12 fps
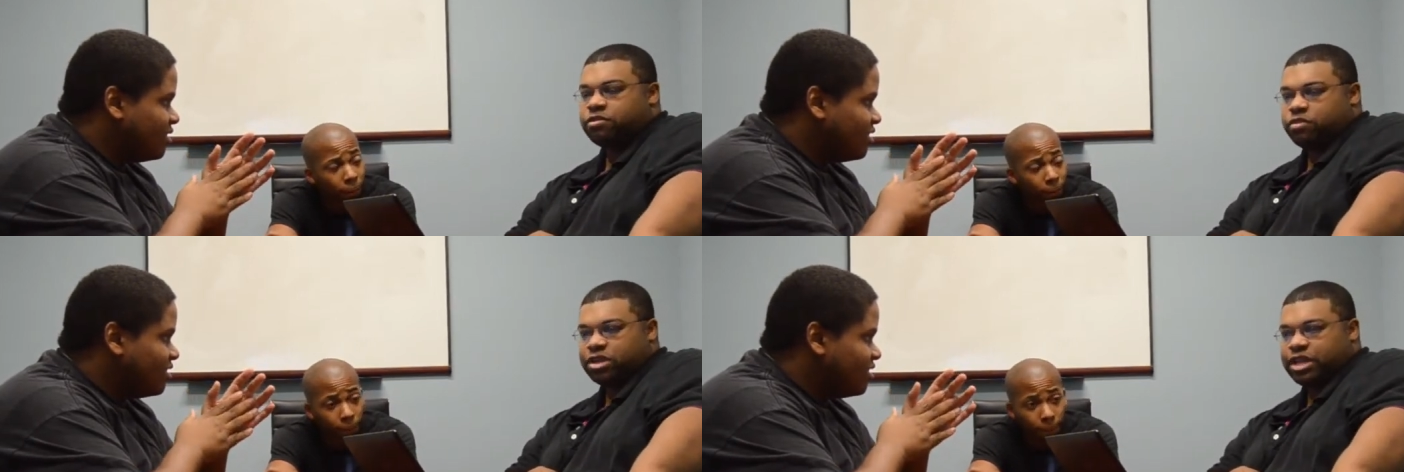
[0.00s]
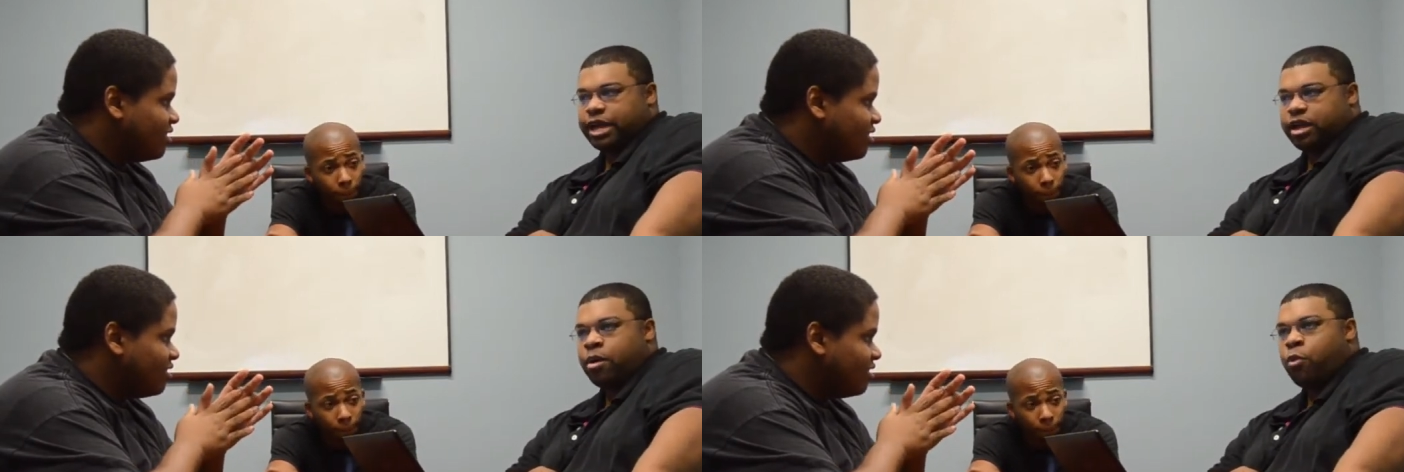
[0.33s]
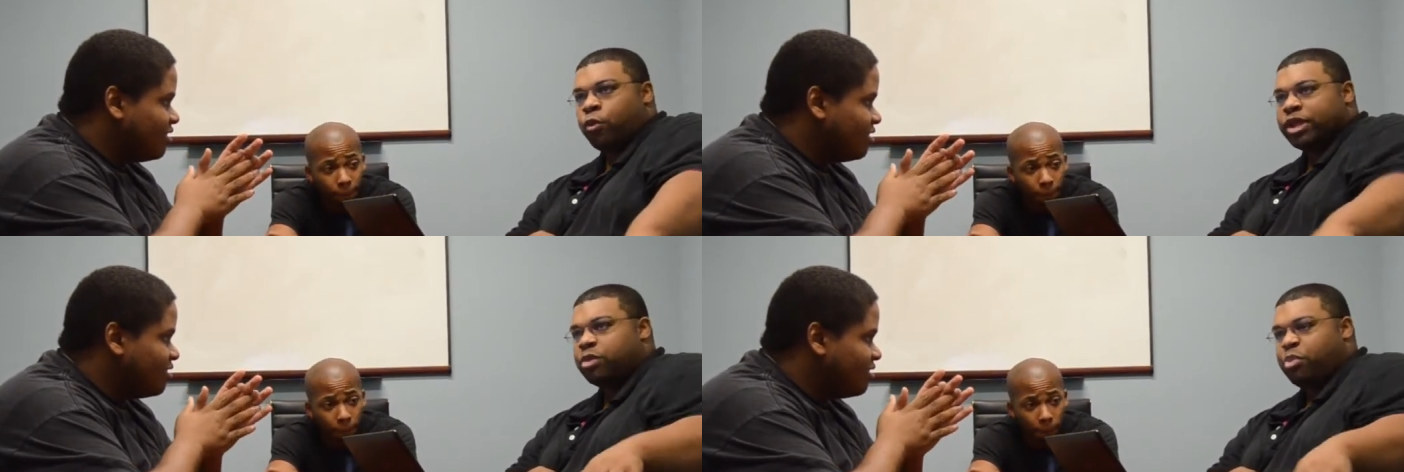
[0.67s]
Speaker 1: which is like a
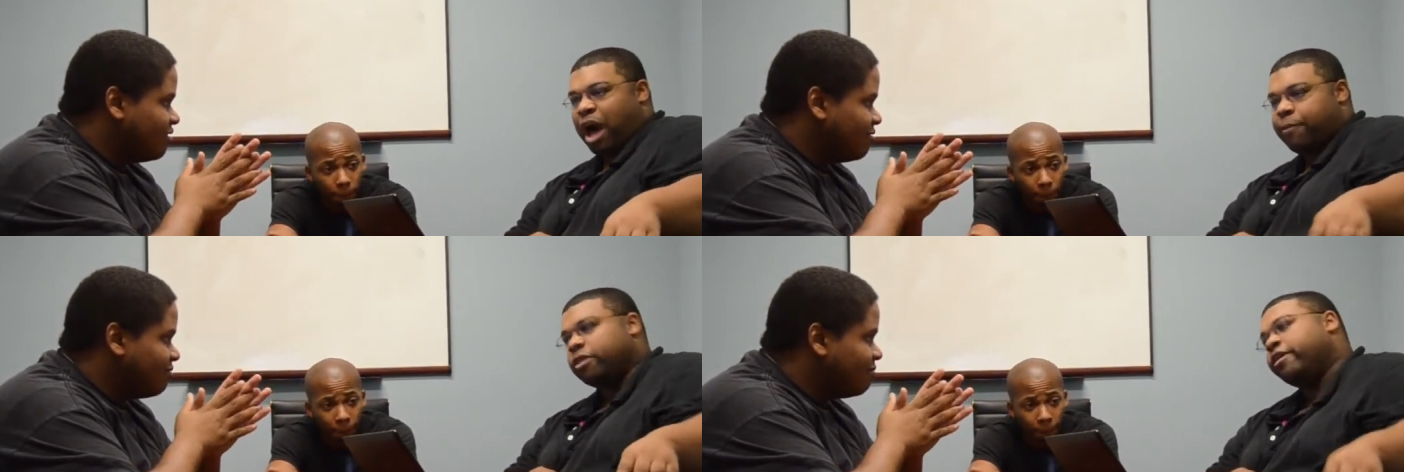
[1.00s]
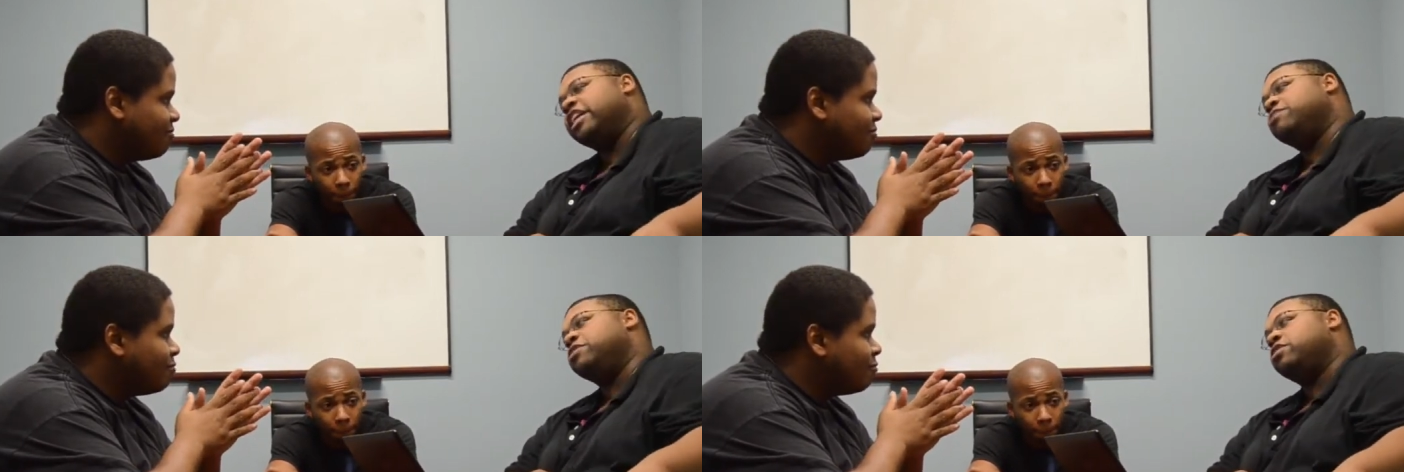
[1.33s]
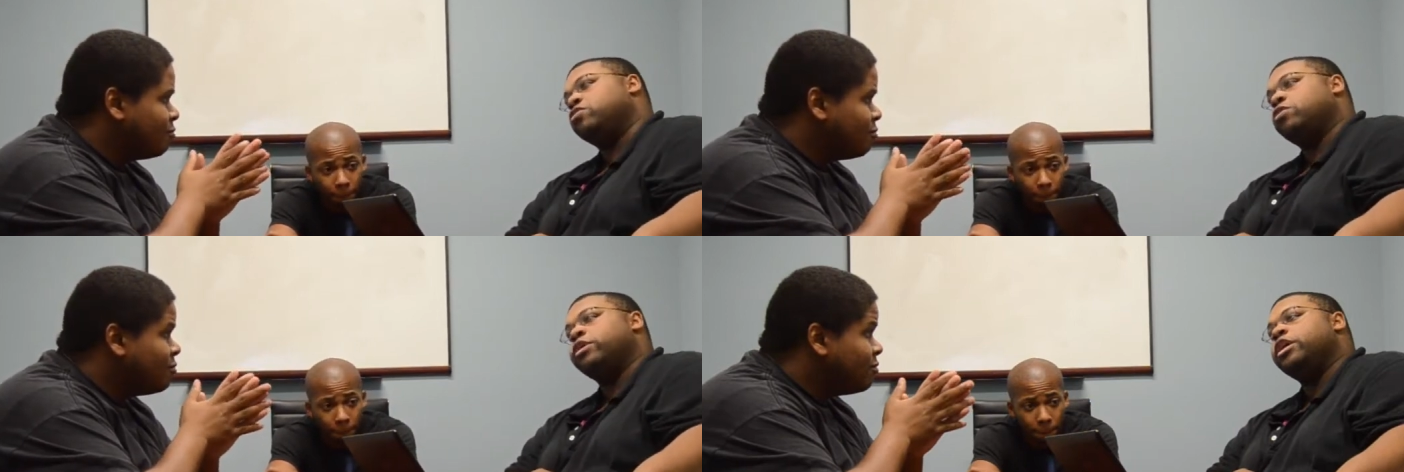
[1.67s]
really popular X Men
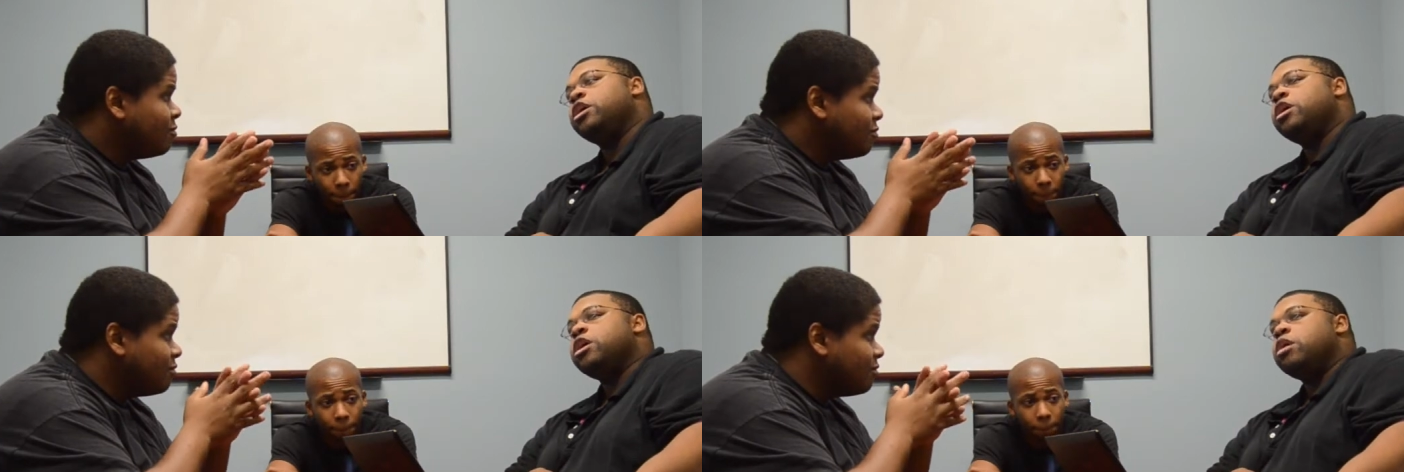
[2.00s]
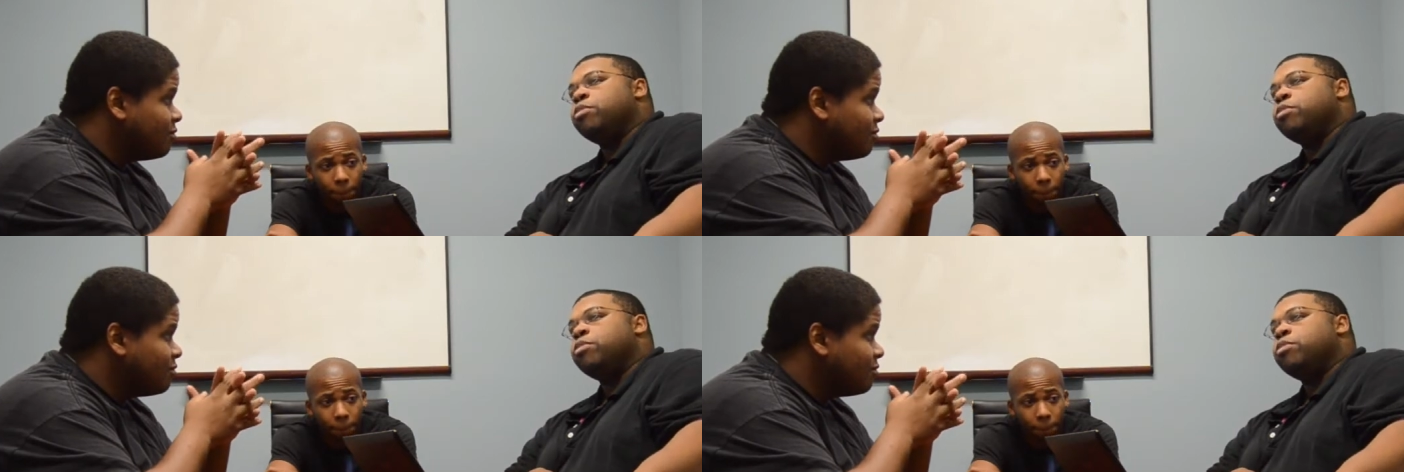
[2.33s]
story, mm-hmm.